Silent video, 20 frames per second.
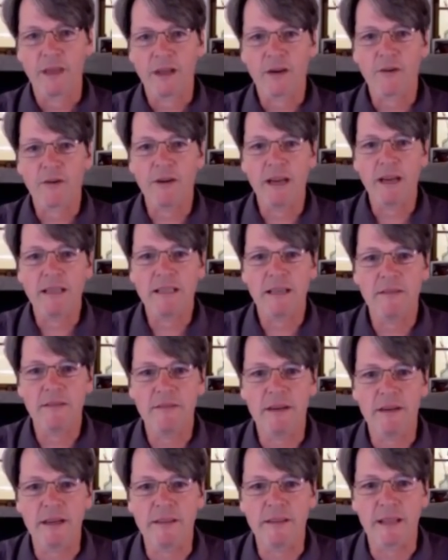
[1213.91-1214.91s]
the
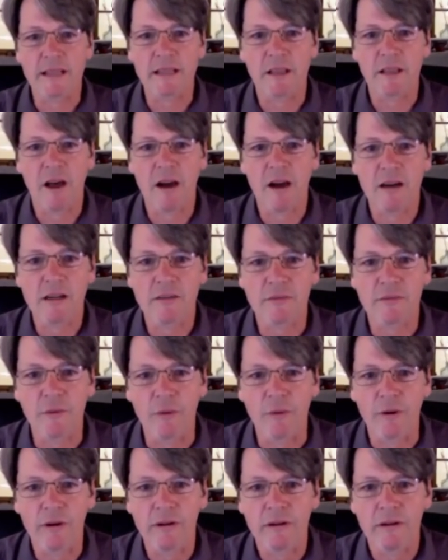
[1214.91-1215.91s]
creativity that's longed
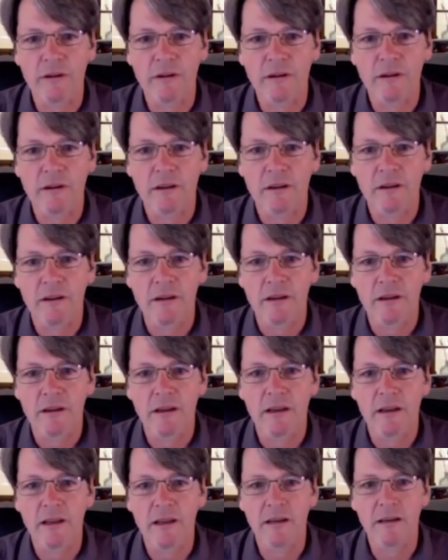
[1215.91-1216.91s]
for
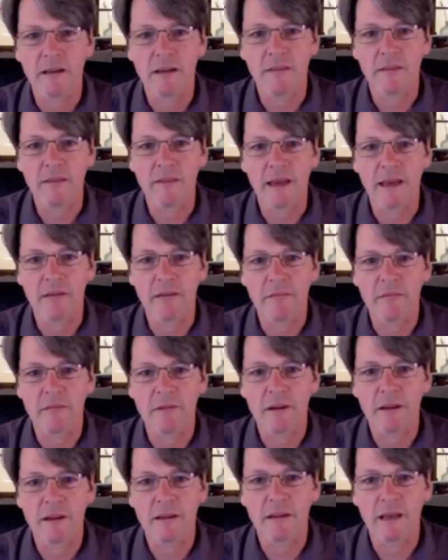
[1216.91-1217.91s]
in
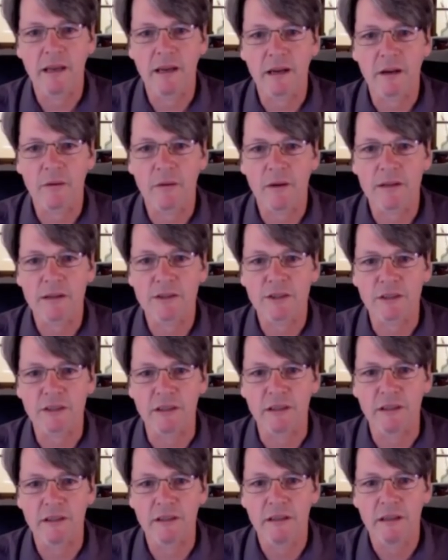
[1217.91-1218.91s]
that
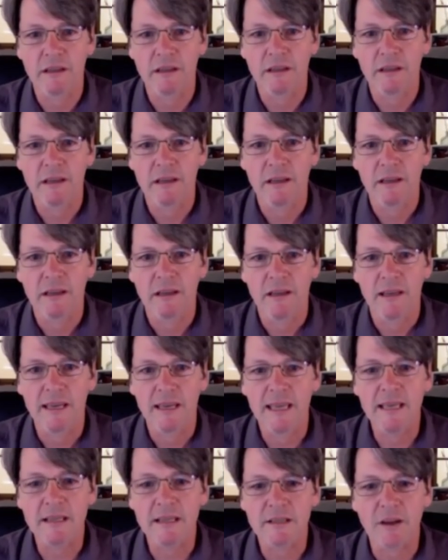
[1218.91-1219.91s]
question
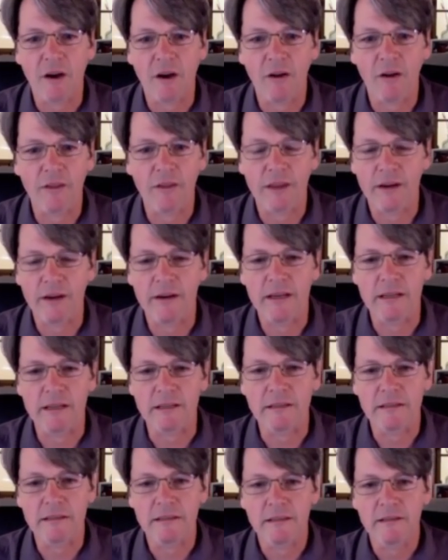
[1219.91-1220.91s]
is all there
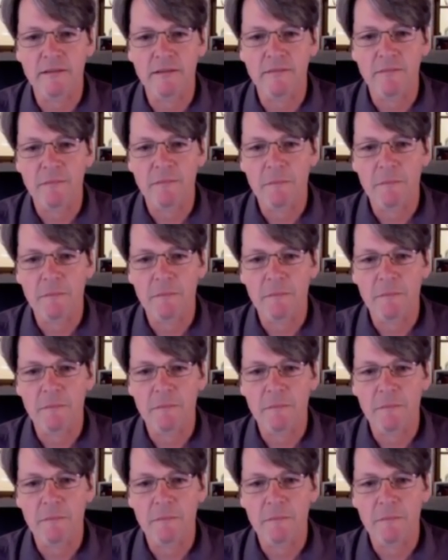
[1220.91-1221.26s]
is.